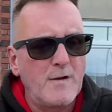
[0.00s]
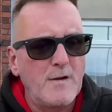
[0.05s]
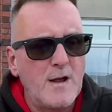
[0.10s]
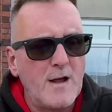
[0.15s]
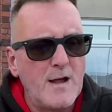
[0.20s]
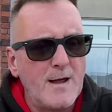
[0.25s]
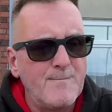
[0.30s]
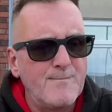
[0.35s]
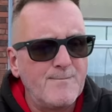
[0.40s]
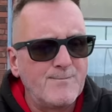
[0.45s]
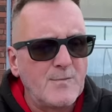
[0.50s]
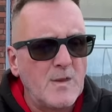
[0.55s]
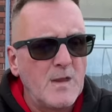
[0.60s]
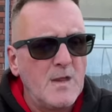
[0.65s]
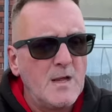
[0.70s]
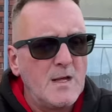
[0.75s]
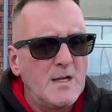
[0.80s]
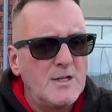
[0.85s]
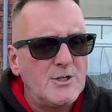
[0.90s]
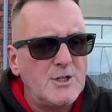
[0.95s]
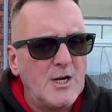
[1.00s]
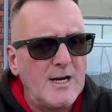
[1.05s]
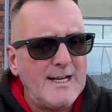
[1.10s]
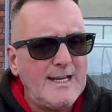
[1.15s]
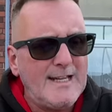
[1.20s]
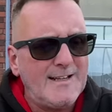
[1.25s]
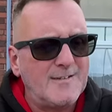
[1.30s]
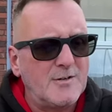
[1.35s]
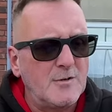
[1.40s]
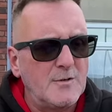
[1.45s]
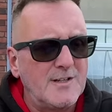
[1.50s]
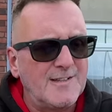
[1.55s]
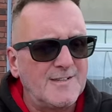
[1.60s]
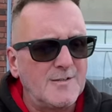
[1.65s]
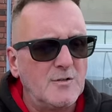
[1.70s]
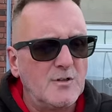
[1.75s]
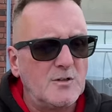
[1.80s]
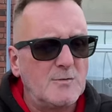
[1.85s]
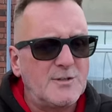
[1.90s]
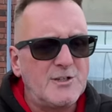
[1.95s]
um, Chinese curry
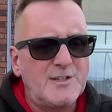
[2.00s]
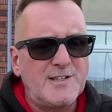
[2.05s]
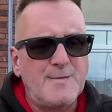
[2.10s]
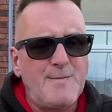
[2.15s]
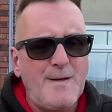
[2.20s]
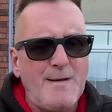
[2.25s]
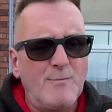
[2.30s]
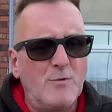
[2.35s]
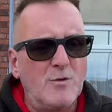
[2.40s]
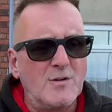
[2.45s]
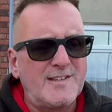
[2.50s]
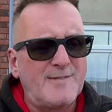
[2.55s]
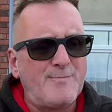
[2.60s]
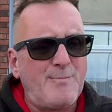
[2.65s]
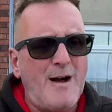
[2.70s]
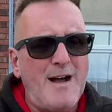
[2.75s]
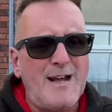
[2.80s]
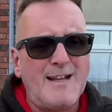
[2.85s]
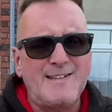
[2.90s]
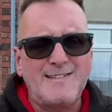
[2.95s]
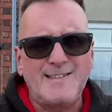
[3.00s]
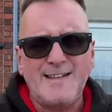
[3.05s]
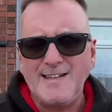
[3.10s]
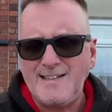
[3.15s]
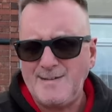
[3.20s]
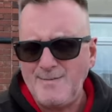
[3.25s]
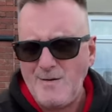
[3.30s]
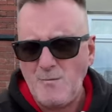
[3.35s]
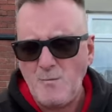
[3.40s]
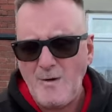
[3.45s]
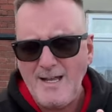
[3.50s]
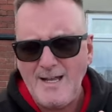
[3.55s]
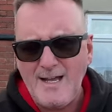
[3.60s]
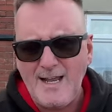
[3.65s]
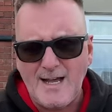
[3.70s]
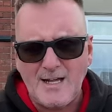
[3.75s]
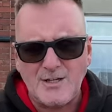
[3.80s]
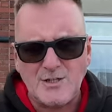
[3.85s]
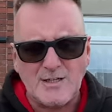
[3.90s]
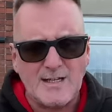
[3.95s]
sauce, which is a bit more spicy. It's a bit windy
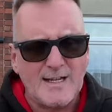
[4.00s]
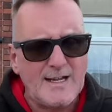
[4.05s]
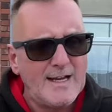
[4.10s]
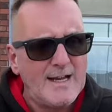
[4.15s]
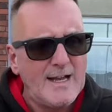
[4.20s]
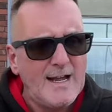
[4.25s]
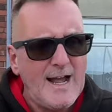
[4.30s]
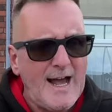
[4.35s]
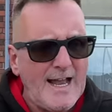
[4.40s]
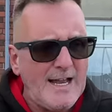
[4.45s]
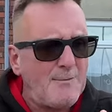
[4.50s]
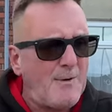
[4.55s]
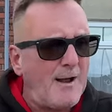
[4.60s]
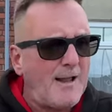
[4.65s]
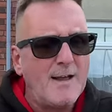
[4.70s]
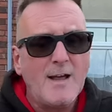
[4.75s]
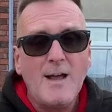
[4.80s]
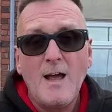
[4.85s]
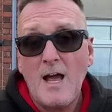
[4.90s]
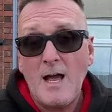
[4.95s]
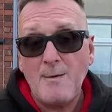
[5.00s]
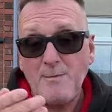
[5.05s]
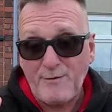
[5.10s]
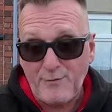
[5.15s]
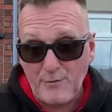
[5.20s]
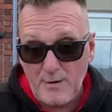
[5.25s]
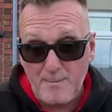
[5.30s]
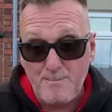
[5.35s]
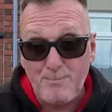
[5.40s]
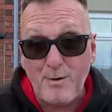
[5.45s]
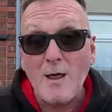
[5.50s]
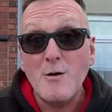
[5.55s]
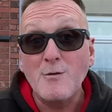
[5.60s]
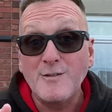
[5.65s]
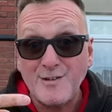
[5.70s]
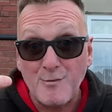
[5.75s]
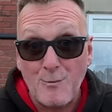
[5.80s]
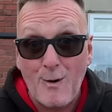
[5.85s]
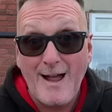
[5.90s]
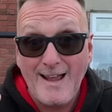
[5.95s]
actually. Anyway, uh, before it
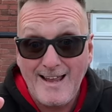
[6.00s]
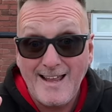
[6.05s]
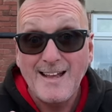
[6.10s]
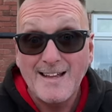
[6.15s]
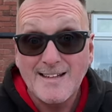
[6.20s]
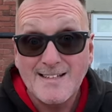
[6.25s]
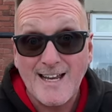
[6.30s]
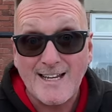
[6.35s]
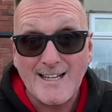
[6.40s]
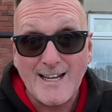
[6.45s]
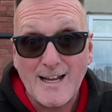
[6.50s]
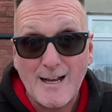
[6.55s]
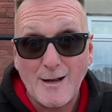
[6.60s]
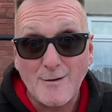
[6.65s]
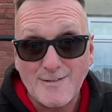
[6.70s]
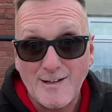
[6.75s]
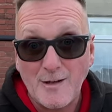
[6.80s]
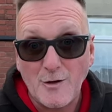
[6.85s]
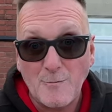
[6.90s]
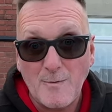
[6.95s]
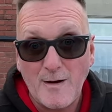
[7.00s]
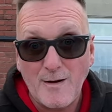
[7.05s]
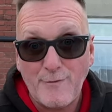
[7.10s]
blows away, take a closer look, my